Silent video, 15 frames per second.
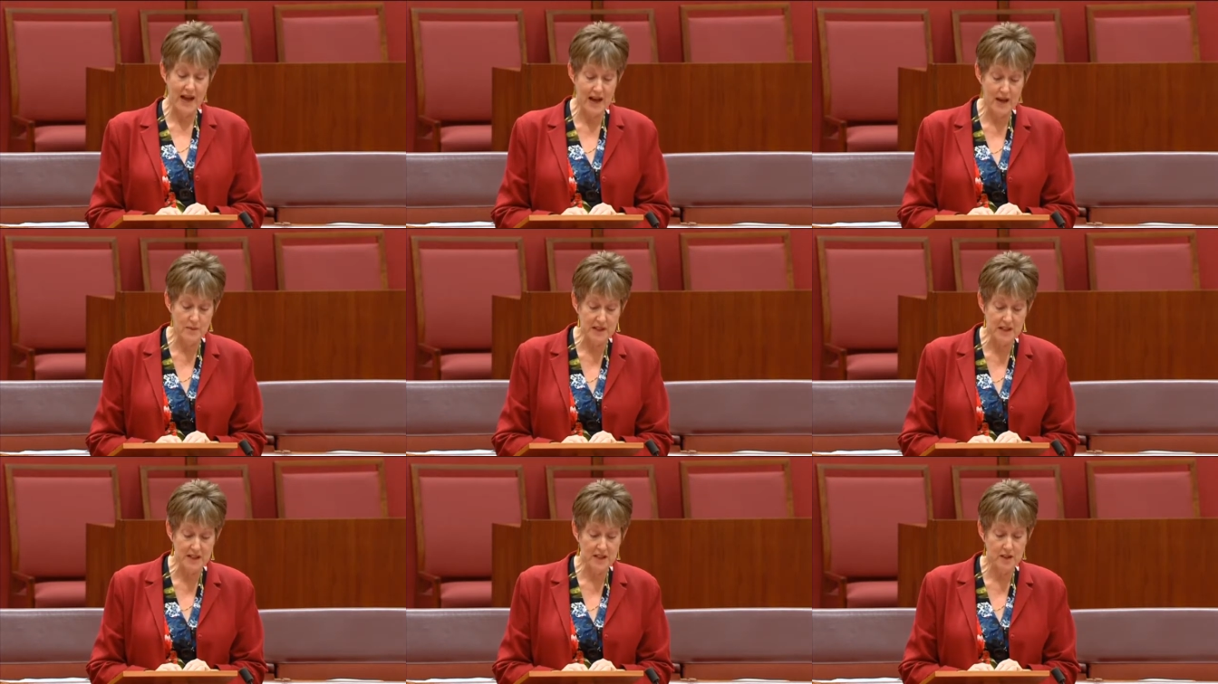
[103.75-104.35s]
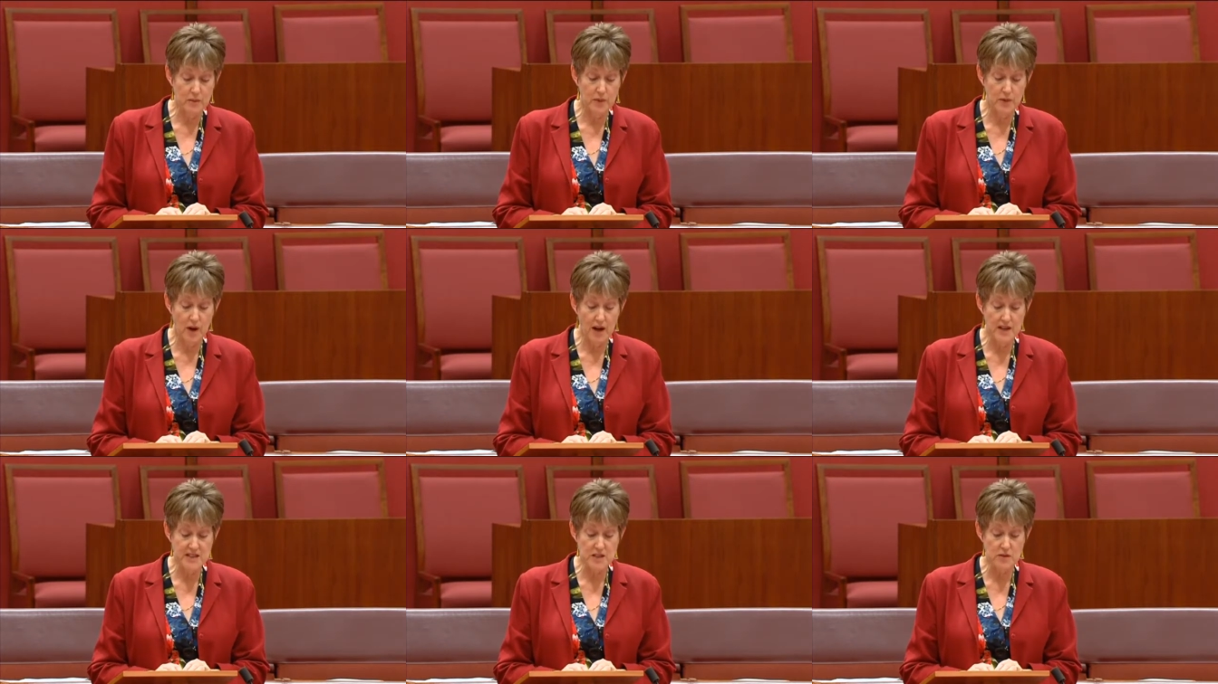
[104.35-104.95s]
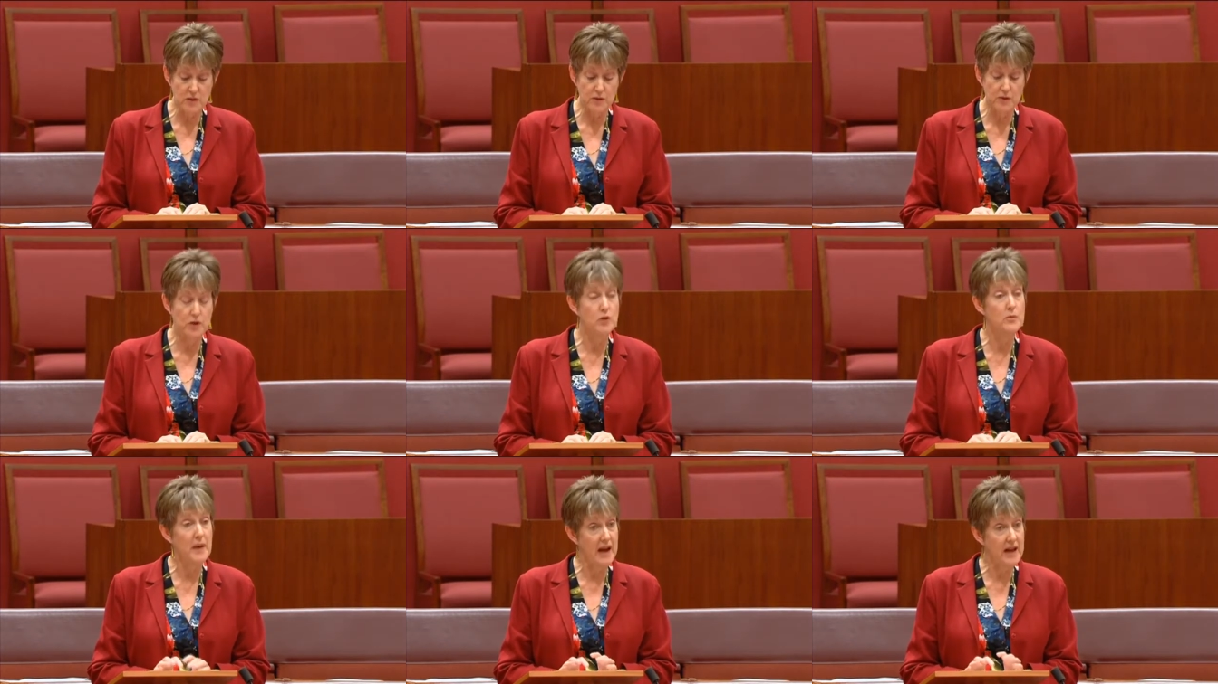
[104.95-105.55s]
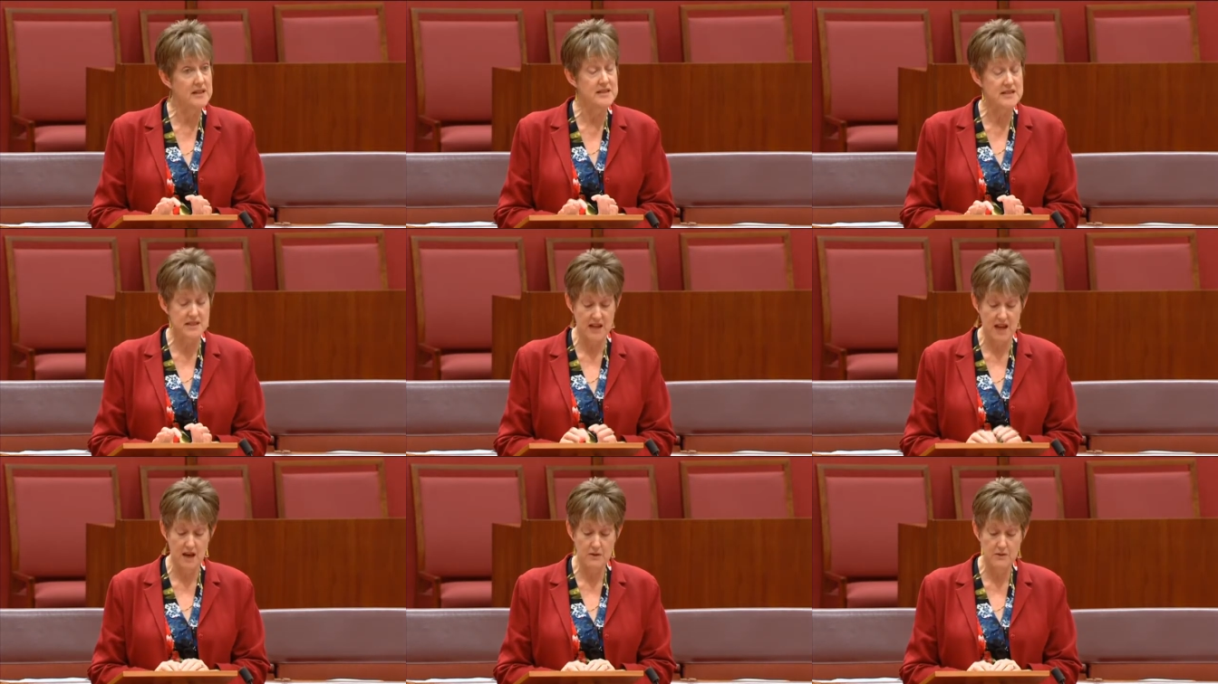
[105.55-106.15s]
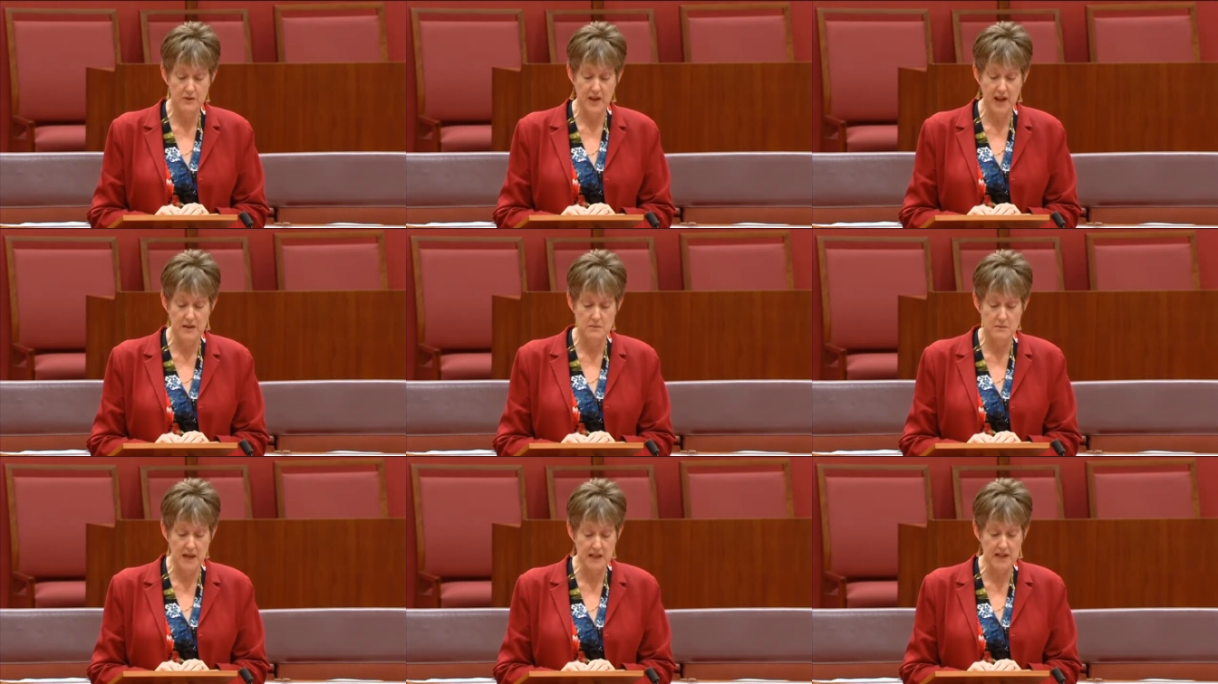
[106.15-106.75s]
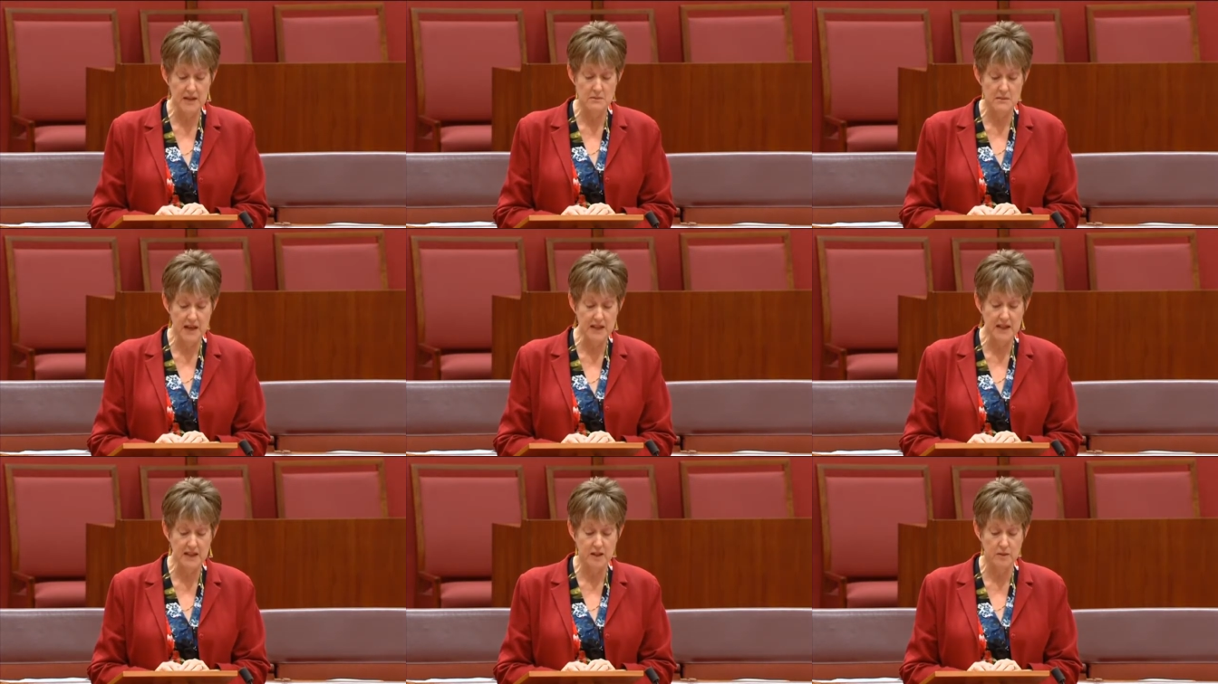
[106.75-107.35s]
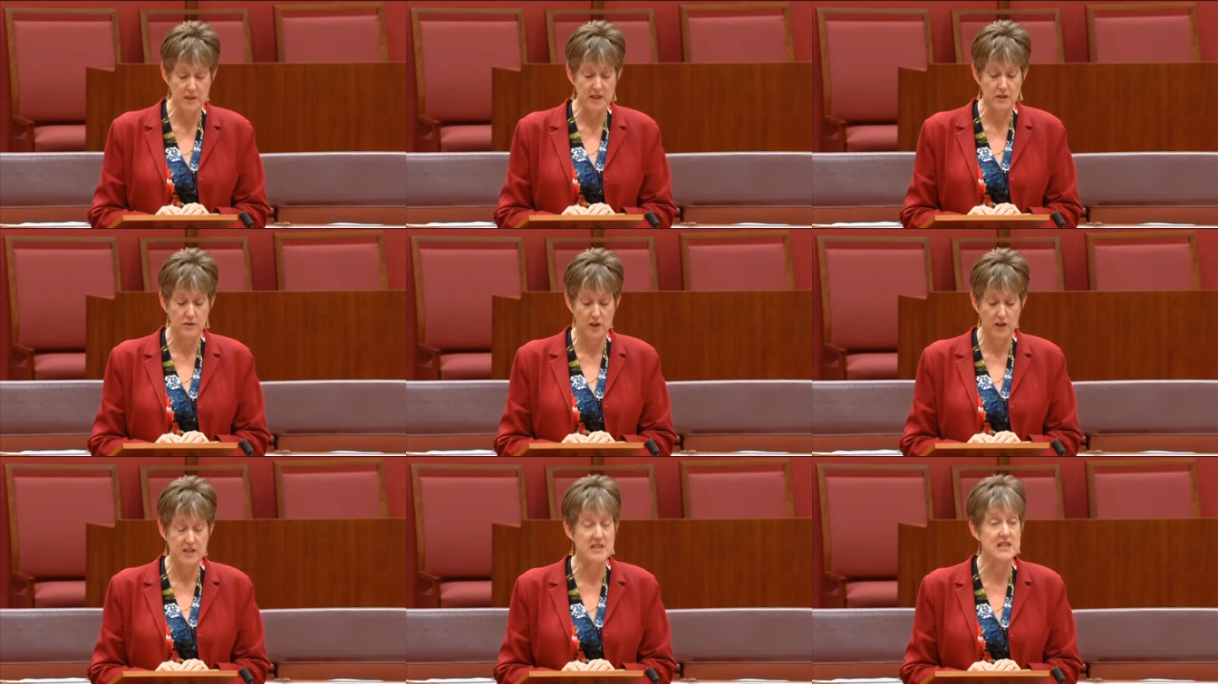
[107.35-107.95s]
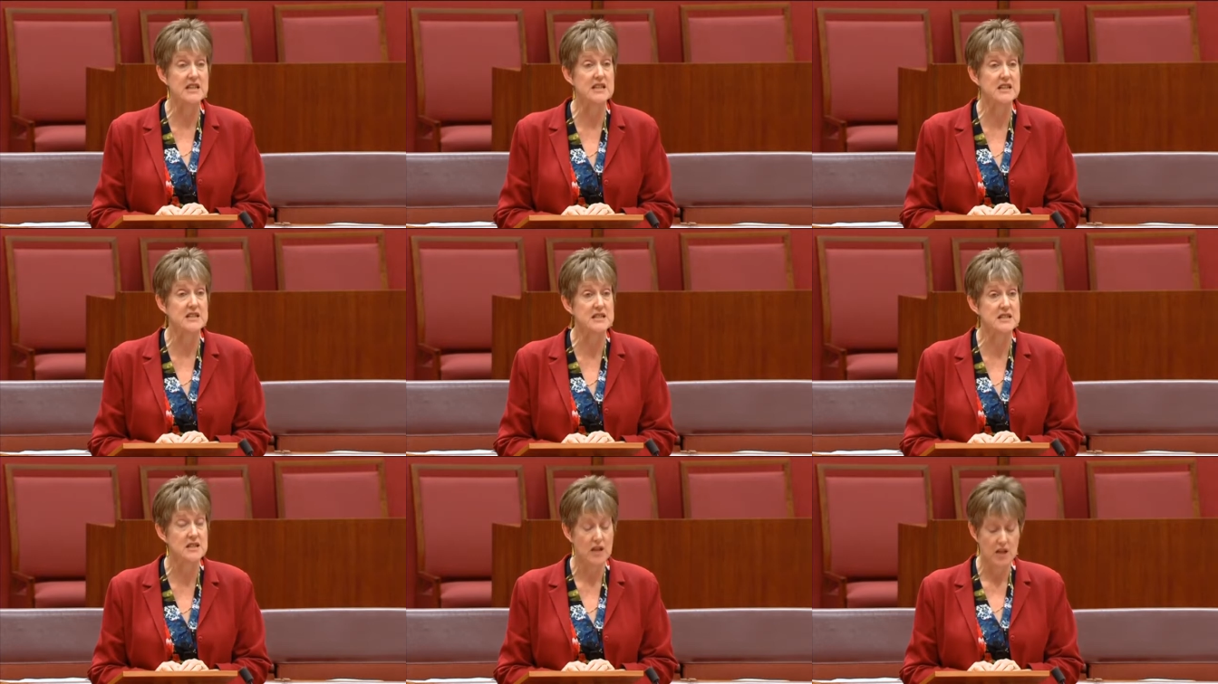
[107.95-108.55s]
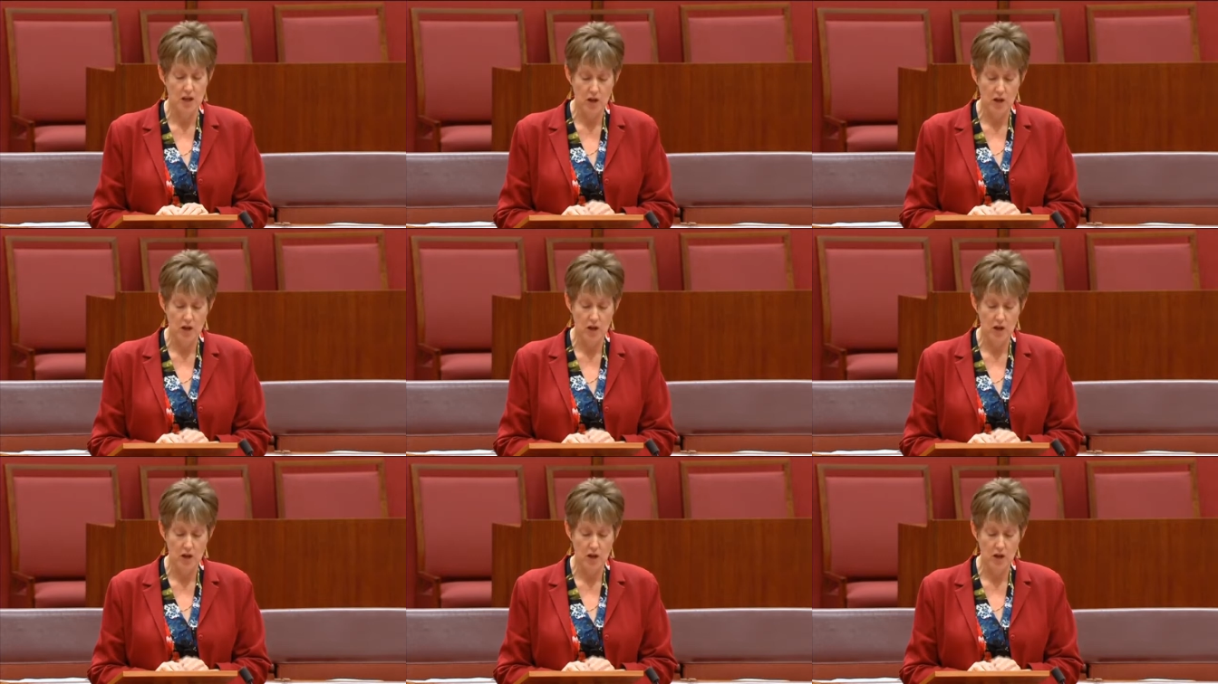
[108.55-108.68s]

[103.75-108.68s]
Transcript: army comprised of a few paid staff and many, many committed volunteers